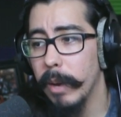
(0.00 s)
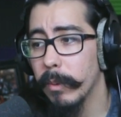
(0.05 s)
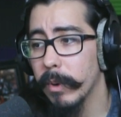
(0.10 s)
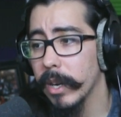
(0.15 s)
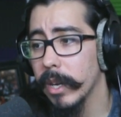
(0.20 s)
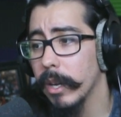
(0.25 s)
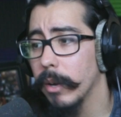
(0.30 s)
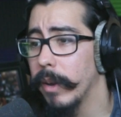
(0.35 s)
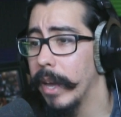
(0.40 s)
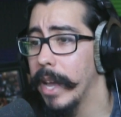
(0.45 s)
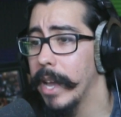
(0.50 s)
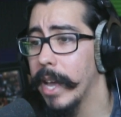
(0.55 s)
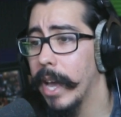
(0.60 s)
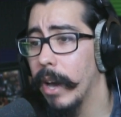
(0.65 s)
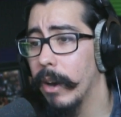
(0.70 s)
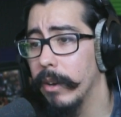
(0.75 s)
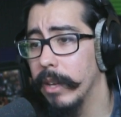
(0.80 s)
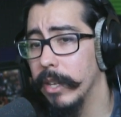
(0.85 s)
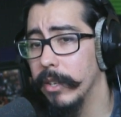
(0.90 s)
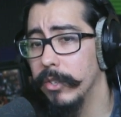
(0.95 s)
Hey, we're gonna go hang
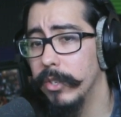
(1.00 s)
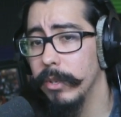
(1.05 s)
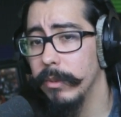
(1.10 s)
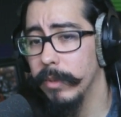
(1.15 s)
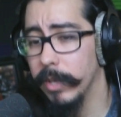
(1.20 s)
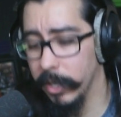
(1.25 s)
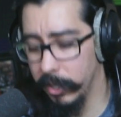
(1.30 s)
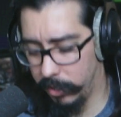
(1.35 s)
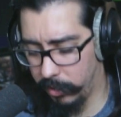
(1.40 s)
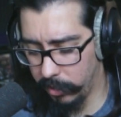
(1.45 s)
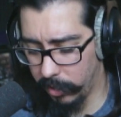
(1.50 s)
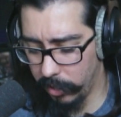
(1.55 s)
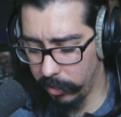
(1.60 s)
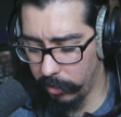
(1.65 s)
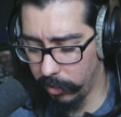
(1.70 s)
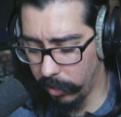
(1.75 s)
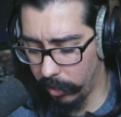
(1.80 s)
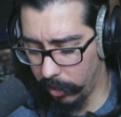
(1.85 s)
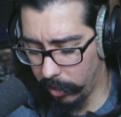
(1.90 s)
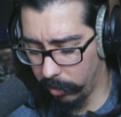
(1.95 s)
out and do this.
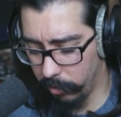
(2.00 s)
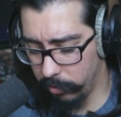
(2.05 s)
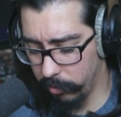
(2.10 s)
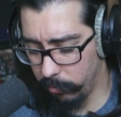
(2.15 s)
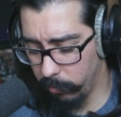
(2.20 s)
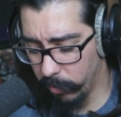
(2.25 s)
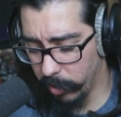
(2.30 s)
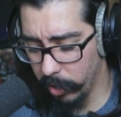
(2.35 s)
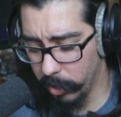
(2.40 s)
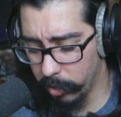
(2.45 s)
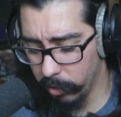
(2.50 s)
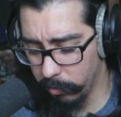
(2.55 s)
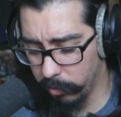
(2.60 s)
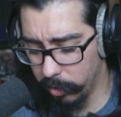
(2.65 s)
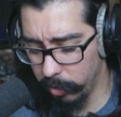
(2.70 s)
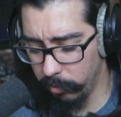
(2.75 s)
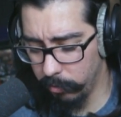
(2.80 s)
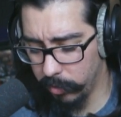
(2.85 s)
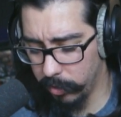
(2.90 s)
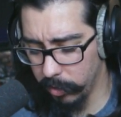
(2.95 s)
We're gonna go
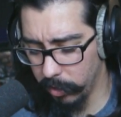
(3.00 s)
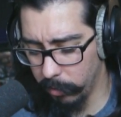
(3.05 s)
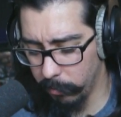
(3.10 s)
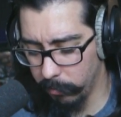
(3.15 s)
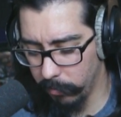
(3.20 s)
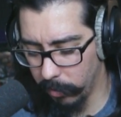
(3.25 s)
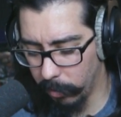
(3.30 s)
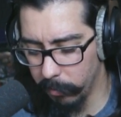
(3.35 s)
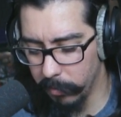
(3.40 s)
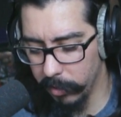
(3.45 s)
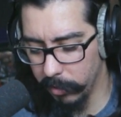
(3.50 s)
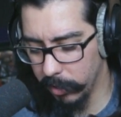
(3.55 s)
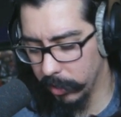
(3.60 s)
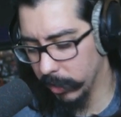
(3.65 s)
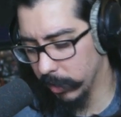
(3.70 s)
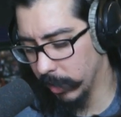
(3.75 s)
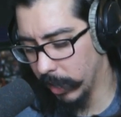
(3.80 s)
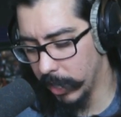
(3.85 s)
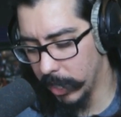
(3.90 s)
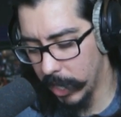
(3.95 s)
do some.
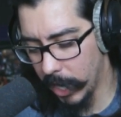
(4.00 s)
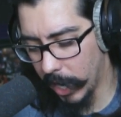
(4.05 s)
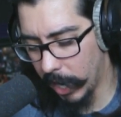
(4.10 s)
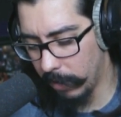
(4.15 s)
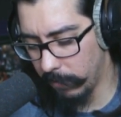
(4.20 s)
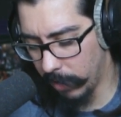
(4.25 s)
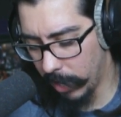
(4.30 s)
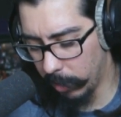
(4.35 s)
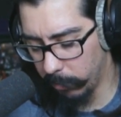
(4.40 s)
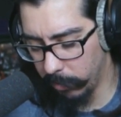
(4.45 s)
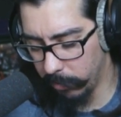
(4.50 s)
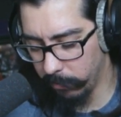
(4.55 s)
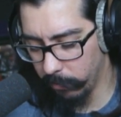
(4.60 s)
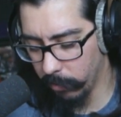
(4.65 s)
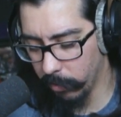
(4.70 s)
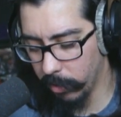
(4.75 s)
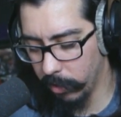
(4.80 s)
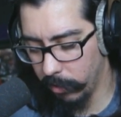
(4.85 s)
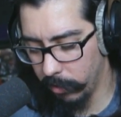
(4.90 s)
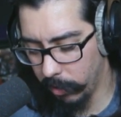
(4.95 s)
This is an idea I've had
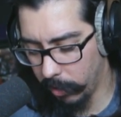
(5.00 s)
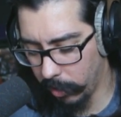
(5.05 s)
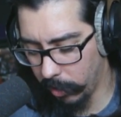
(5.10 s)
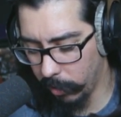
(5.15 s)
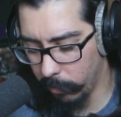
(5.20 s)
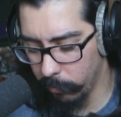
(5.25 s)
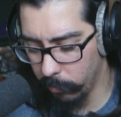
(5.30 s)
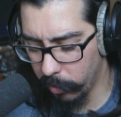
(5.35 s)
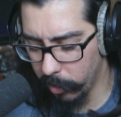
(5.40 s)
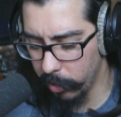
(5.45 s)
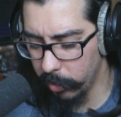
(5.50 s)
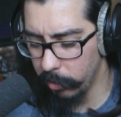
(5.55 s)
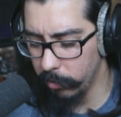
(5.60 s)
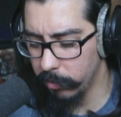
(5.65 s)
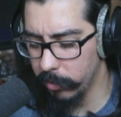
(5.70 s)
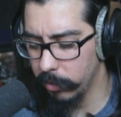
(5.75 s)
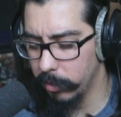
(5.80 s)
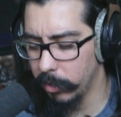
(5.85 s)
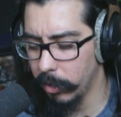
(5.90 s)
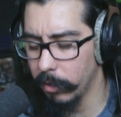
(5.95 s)
before. We're
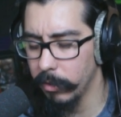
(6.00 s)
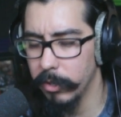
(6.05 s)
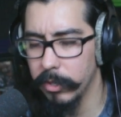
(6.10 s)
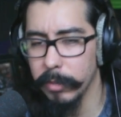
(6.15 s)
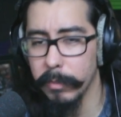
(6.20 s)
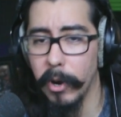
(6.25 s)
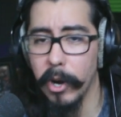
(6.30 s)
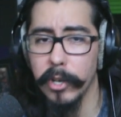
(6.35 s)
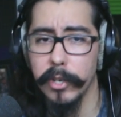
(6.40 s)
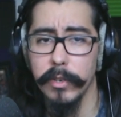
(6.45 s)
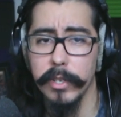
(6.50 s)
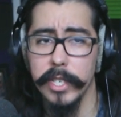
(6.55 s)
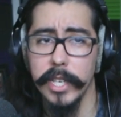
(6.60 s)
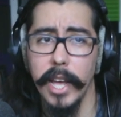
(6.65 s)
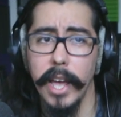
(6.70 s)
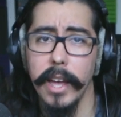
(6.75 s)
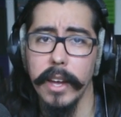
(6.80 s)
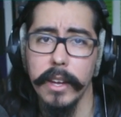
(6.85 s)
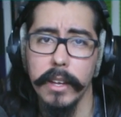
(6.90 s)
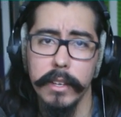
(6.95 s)
gonna go do some archery
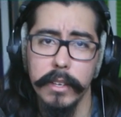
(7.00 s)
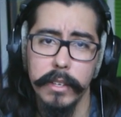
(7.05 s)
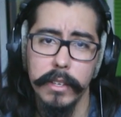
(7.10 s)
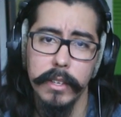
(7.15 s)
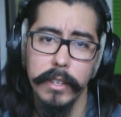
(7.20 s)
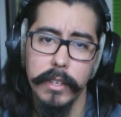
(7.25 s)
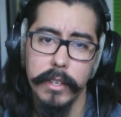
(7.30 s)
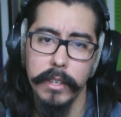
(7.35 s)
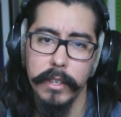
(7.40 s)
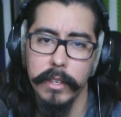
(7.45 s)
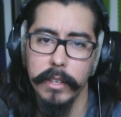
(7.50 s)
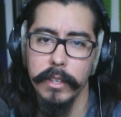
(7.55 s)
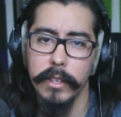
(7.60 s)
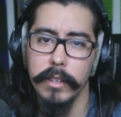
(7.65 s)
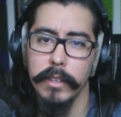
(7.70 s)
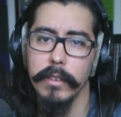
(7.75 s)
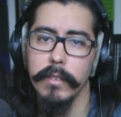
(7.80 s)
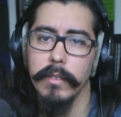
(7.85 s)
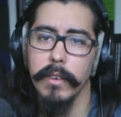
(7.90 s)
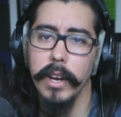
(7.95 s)
tag.
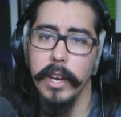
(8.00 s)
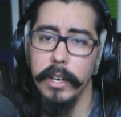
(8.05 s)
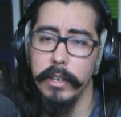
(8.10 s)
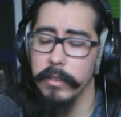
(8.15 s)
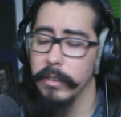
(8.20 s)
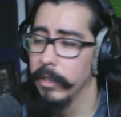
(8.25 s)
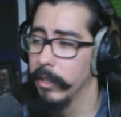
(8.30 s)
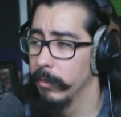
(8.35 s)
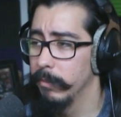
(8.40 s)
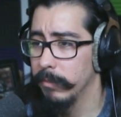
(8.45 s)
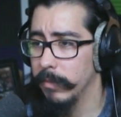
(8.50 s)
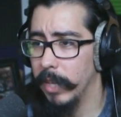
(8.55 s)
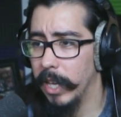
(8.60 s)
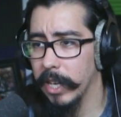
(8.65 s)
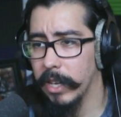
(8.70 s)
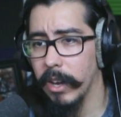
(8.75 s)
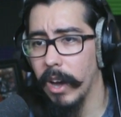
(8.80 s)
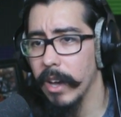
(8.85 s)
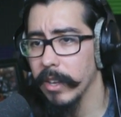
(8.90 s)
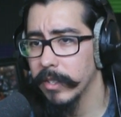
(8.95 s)
Right?
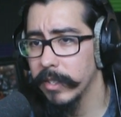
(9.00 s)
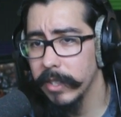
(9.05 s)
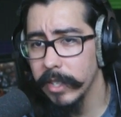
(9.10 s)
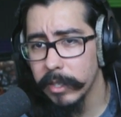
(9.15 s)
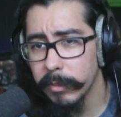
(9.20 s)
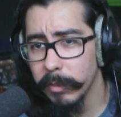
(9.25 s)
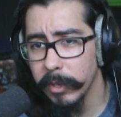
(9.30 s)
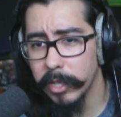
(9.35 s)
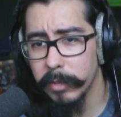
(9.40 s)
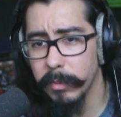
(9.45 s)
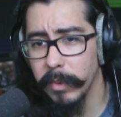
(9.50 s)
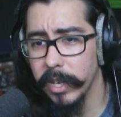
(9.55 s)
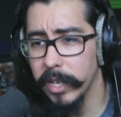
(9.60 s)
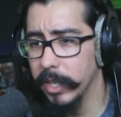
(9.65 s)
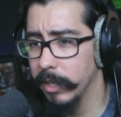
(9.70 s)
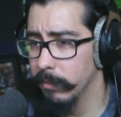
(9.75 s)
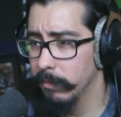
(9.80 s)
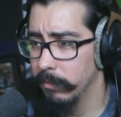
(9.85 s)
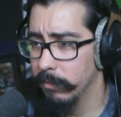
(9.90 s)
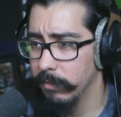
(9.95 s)
It costs this much
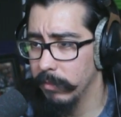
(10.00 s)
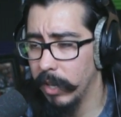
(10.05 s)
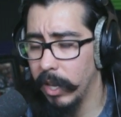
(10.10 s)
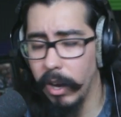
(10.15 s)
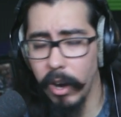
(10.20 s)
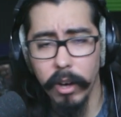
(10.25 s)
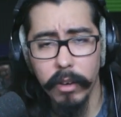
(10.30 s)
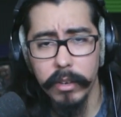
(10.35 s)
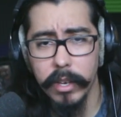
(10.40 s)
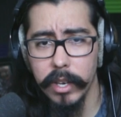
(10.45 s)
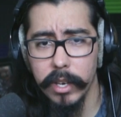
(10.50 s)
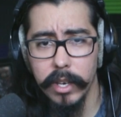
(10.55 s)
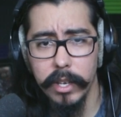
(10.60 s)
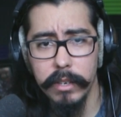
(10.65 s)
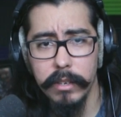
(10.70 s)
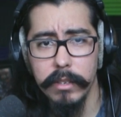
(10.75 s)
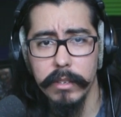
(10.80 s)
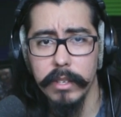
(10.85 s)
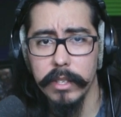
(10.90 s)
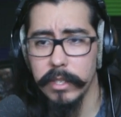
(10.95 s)
money. All
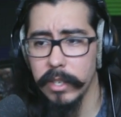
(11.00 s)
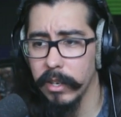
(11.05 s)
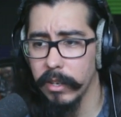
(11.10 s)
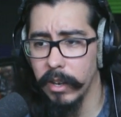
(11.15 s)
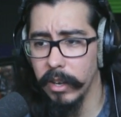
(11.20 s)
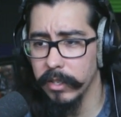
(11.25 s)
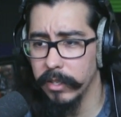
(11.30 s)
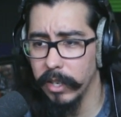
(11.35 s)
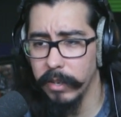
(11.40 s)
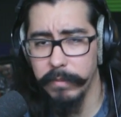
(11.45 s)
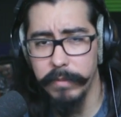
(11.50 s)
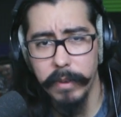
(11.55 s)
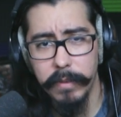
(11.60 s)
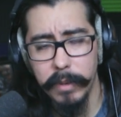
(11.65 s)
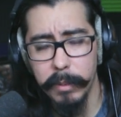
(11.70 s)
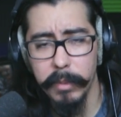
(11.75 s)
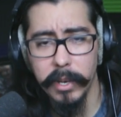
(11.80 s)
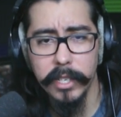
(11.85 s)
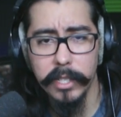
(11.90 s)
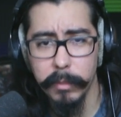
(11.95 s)
good. It's gonna cost like
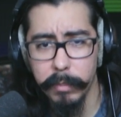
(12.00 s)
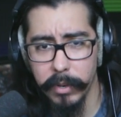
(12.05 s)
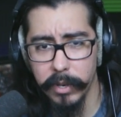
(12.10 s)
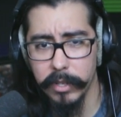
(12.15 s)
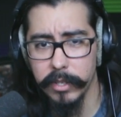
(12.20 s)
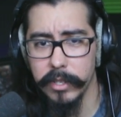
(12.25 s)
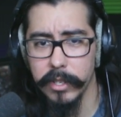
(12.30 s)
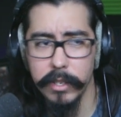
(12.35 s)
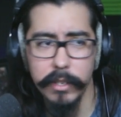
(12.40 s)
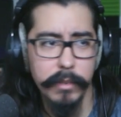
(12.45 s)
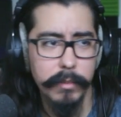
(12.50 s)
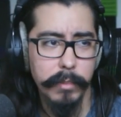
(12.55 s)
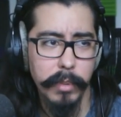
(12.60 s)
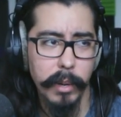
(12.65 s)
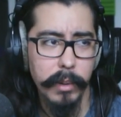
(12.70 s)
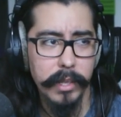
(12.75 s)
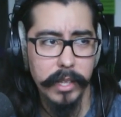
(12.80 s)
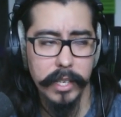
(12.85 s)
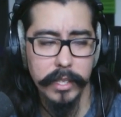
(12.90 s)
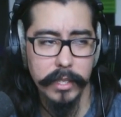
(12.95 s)
$50 a person.
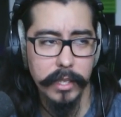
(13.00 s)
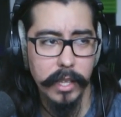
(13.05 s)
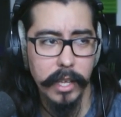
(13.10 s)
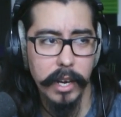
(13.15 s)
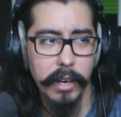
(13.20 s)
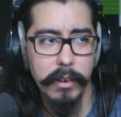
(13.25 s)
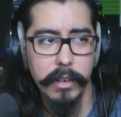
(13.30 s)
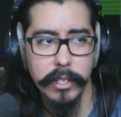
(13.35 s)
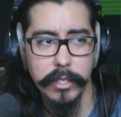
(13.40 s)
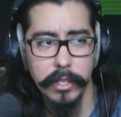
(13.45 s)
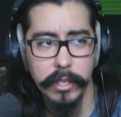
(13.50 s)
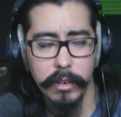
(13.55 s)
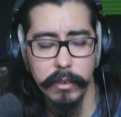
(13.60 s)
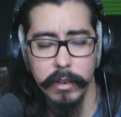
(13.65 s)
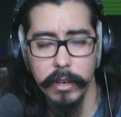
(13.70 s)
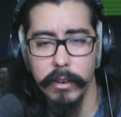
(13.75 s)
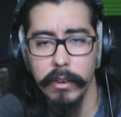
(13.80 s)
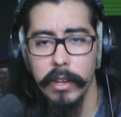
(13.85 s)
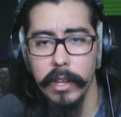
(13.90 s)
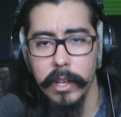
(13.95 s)
Probably less than that. I actually
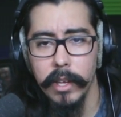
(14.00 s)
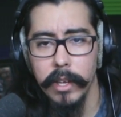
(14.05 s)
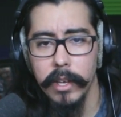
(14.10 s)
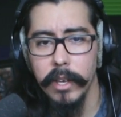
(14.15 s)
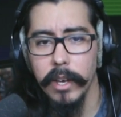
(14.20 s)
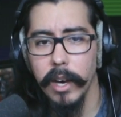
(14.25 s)
don't know.